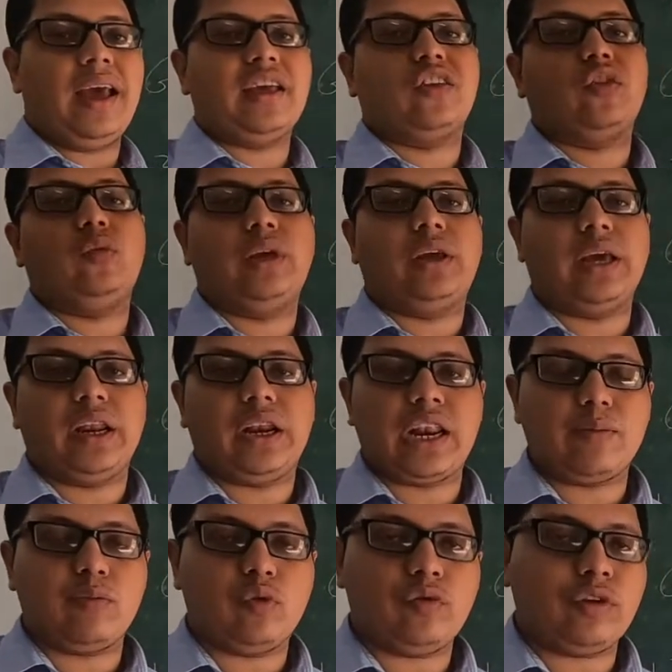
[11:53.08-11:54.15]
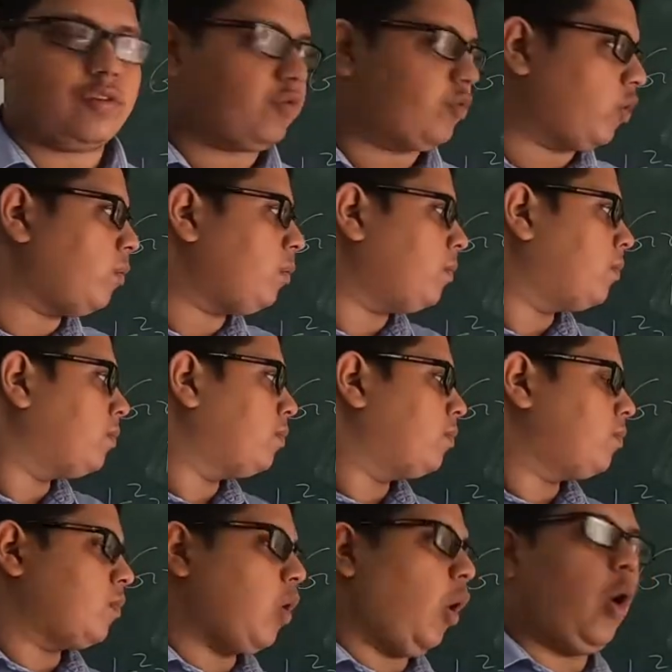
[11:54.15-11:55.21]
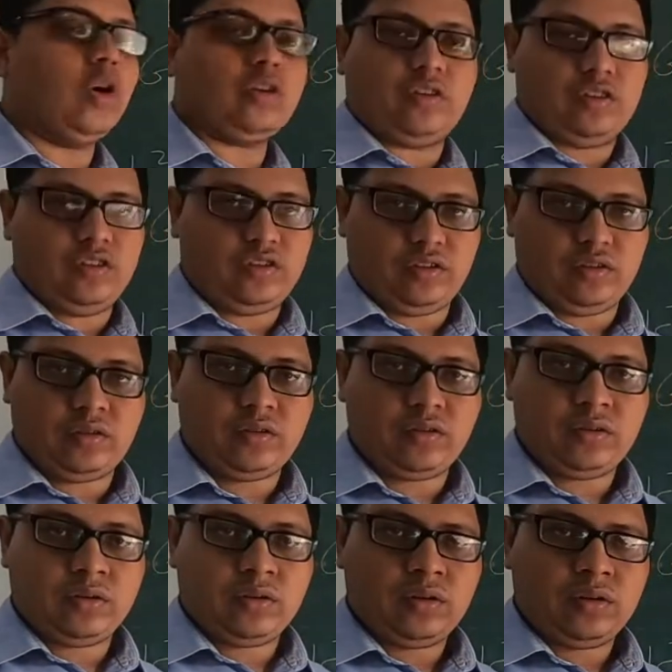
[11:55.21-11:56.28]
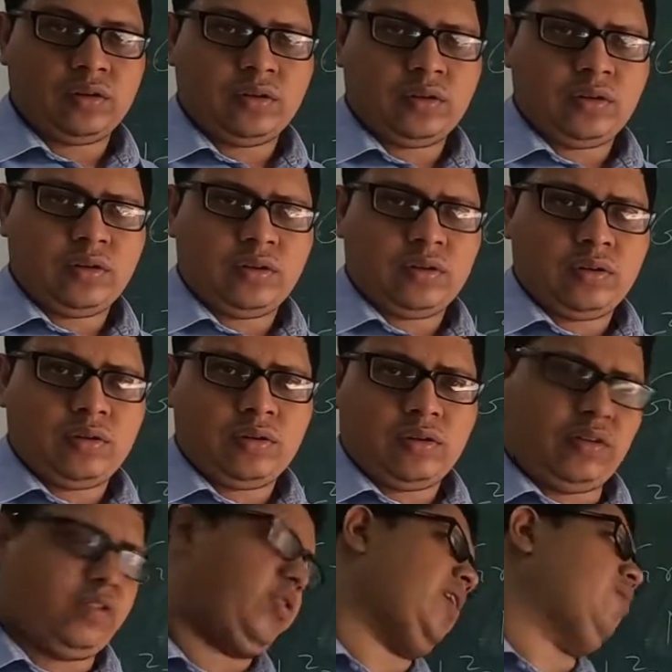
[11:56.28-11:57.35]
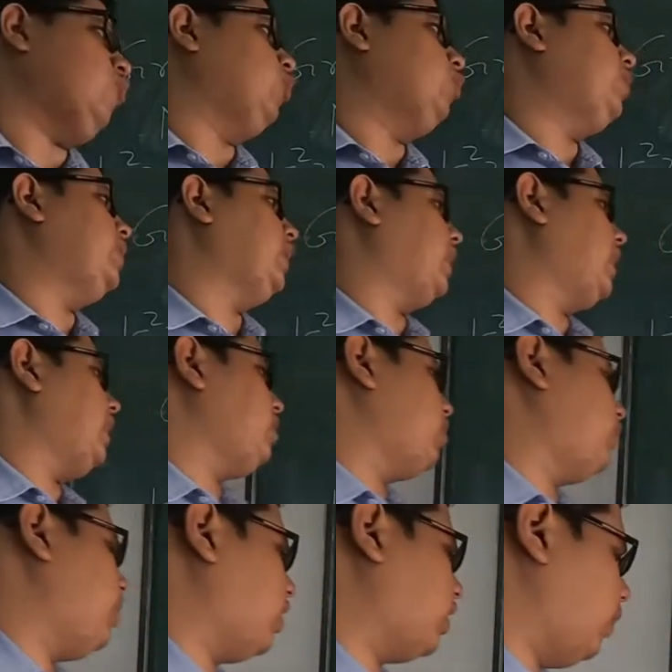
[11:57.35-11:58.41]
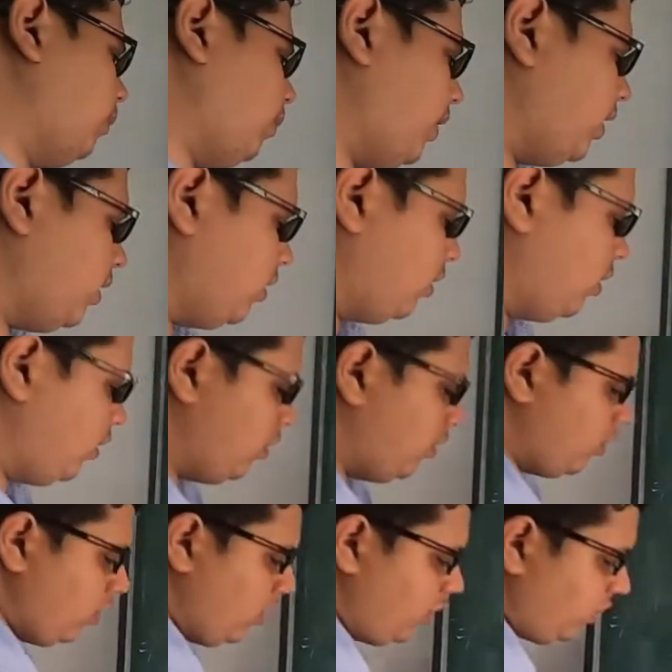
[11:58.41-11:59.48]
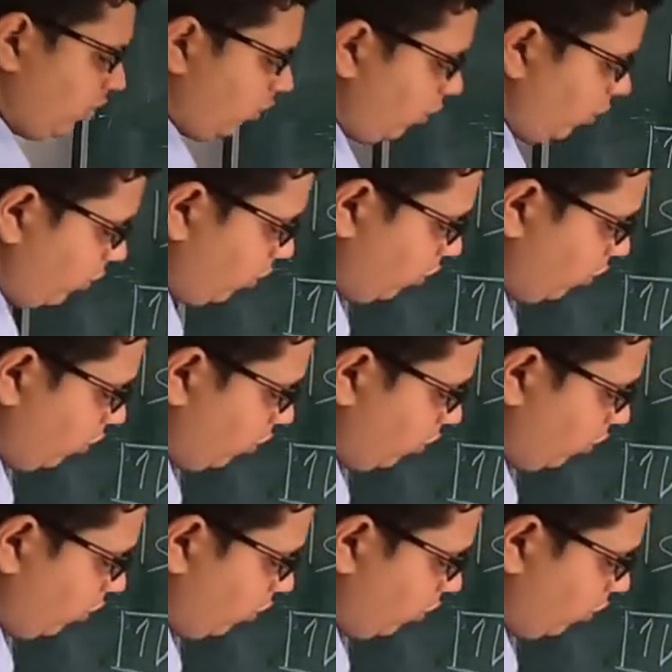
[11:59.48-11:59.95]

as we can remove it from oxygen. Same would be the case if I compare, say,